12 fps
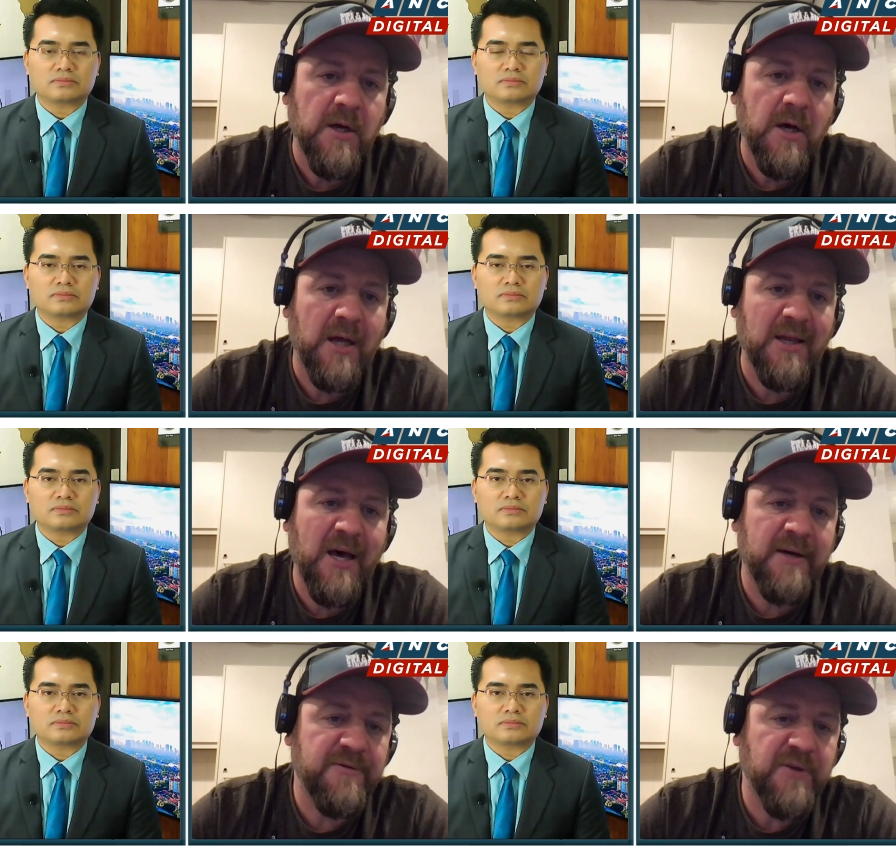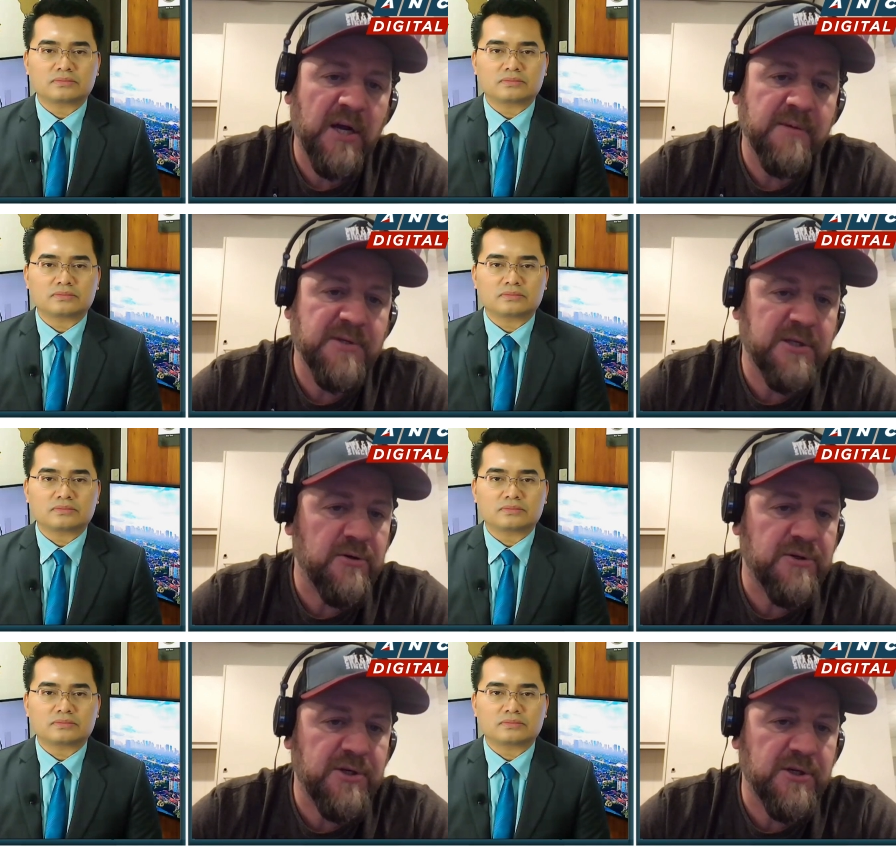Speaker 1: a lot of times
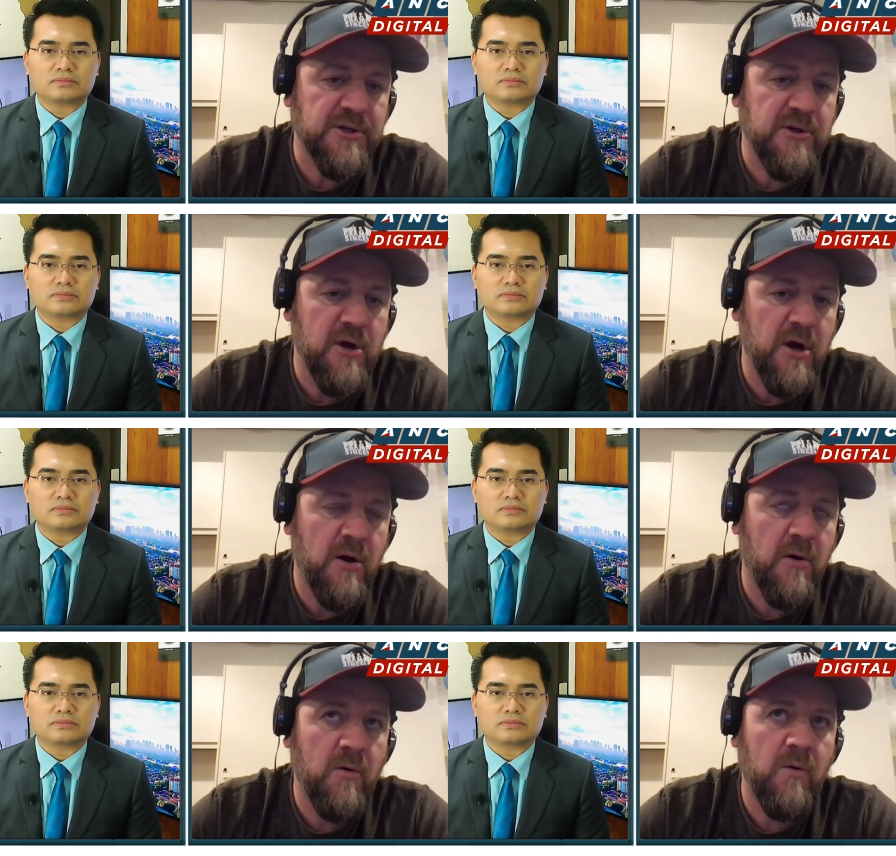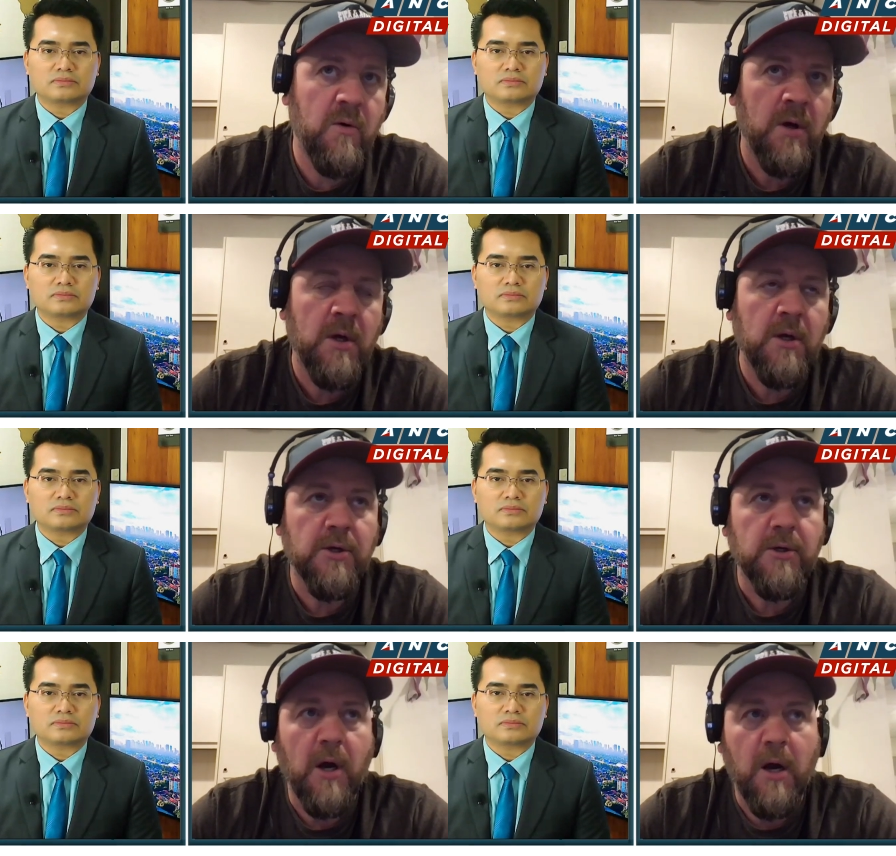there's just no
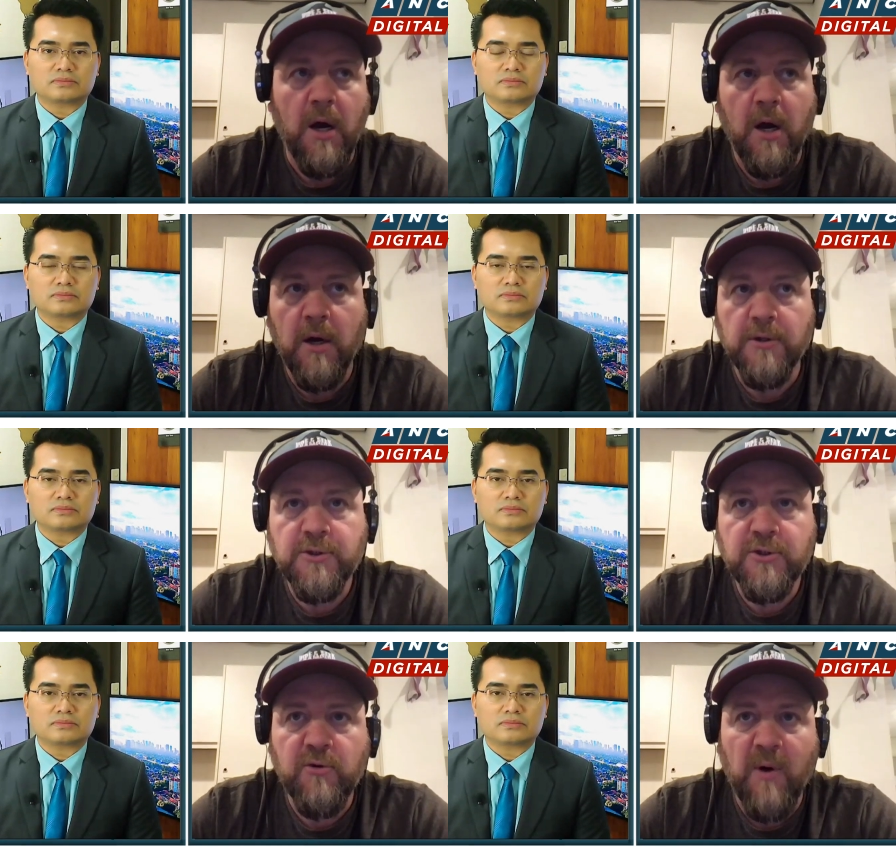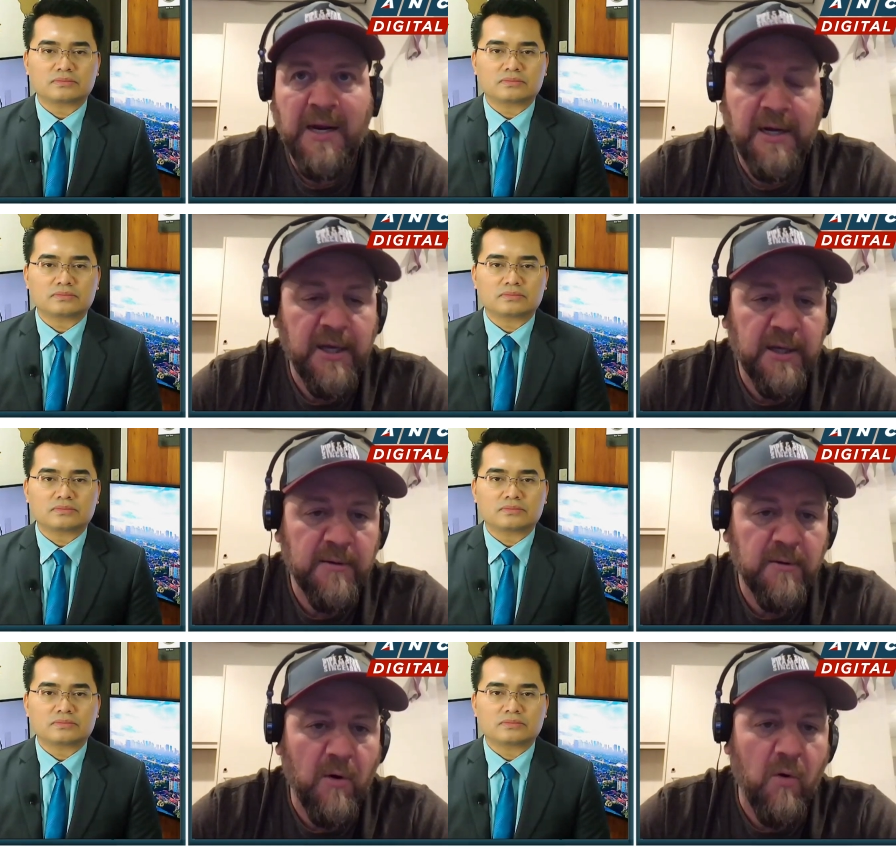uh,
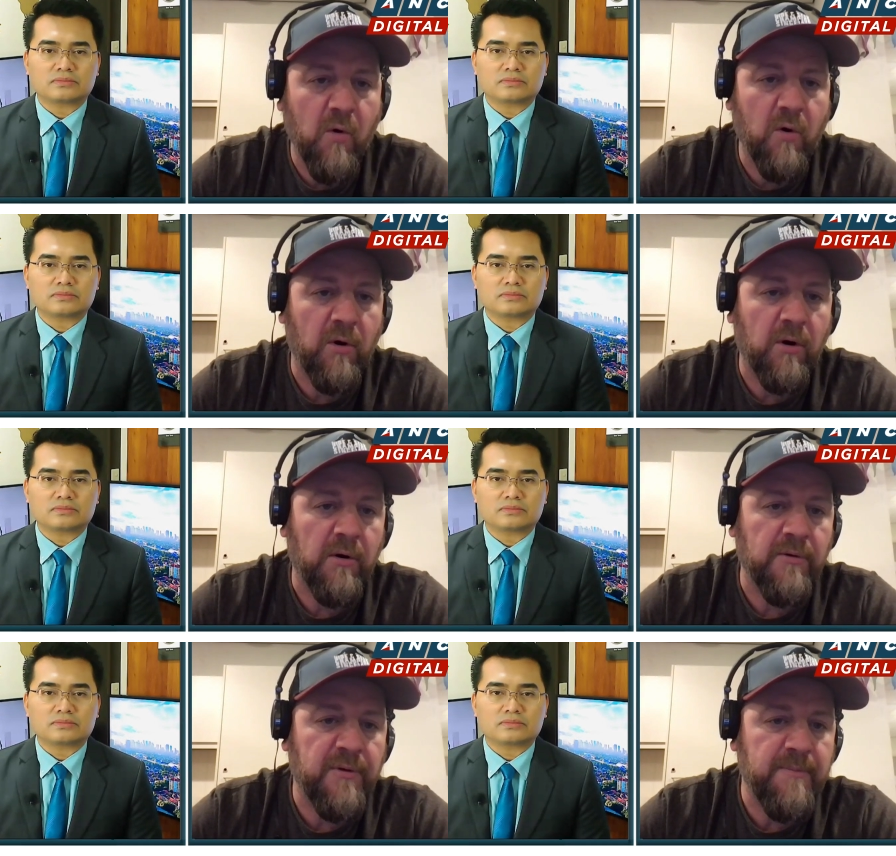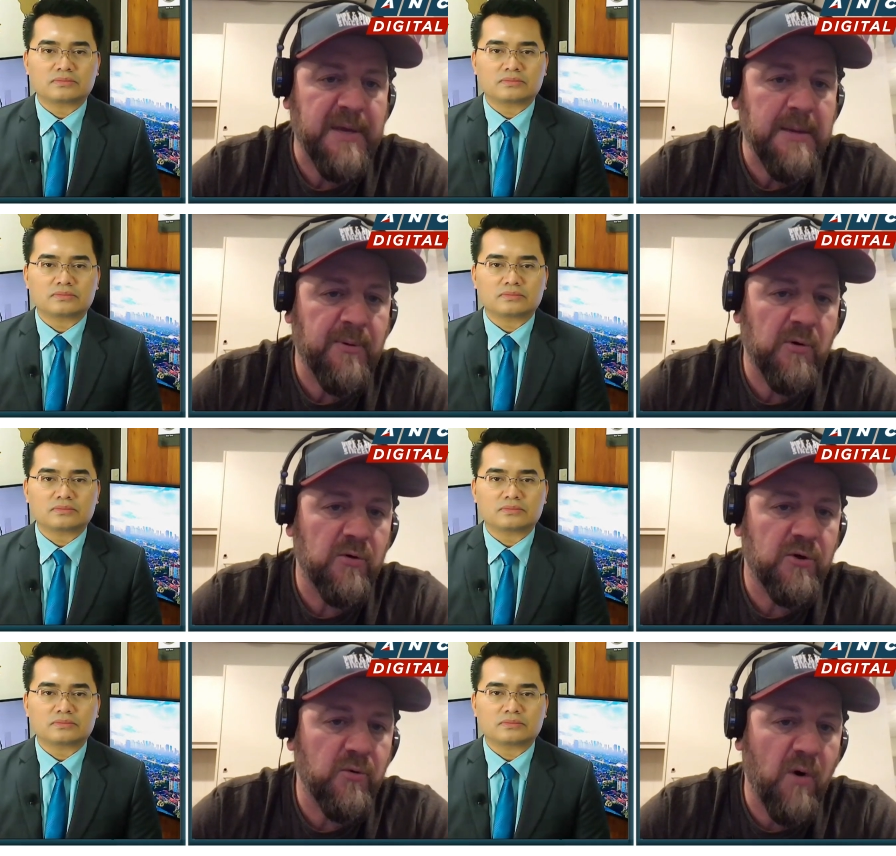training, or the
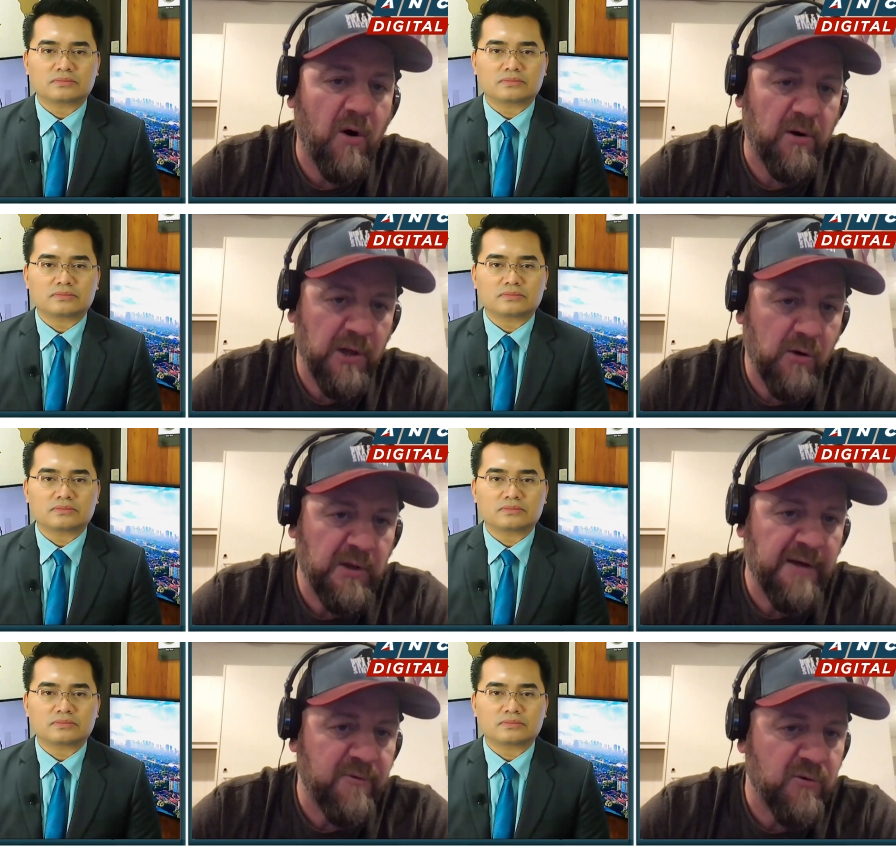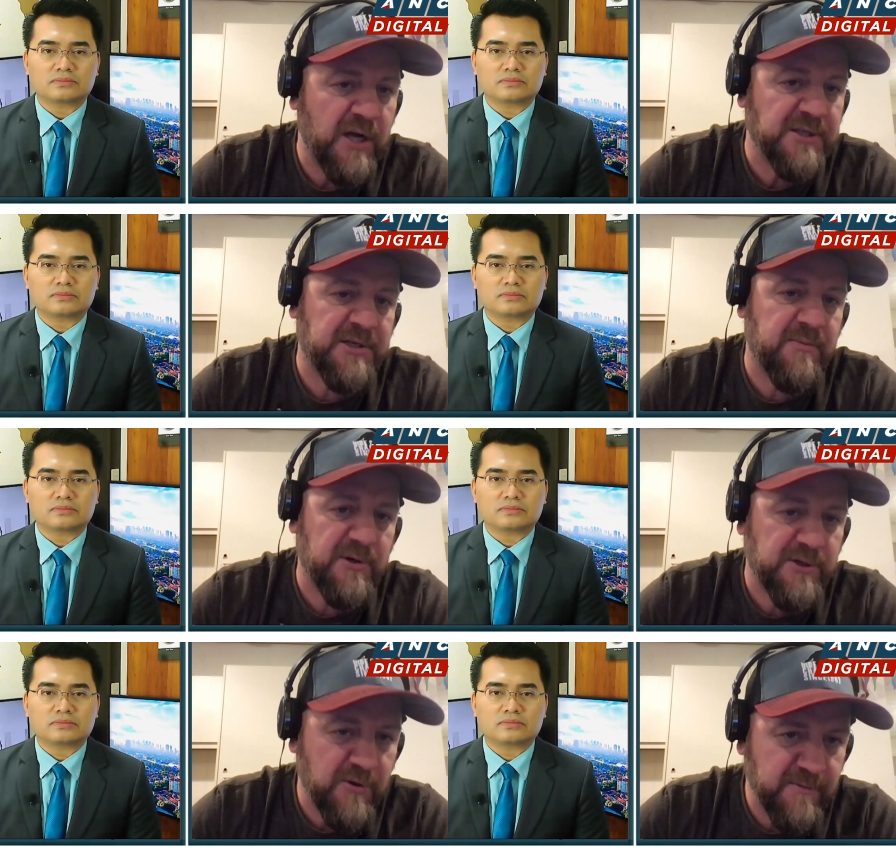people who are low-level
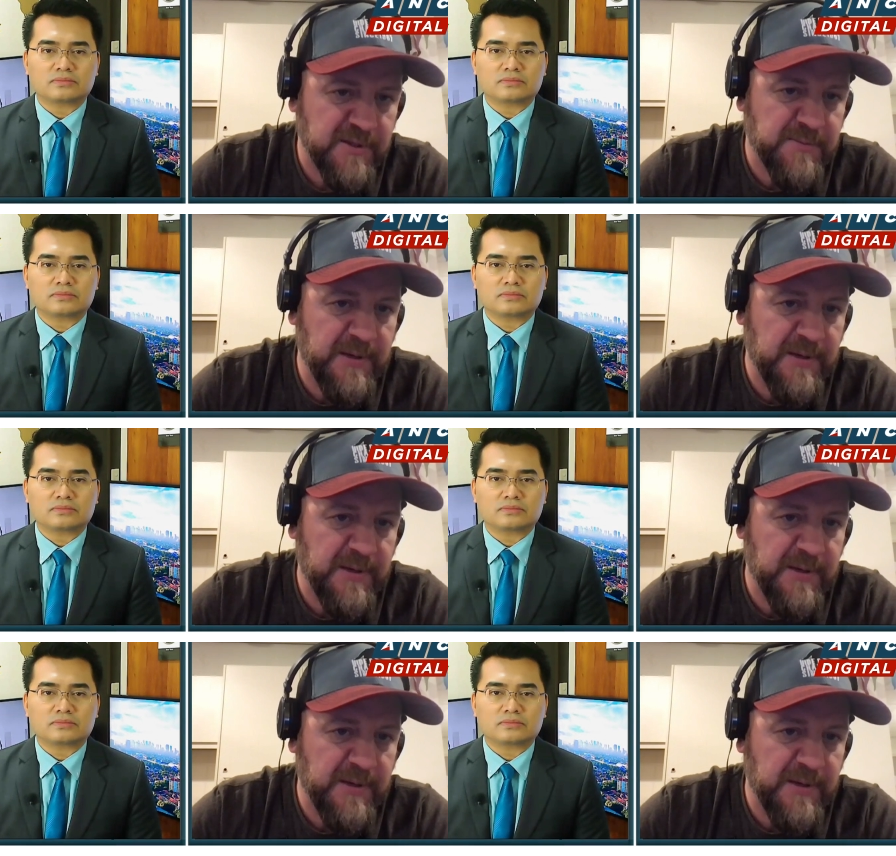customer service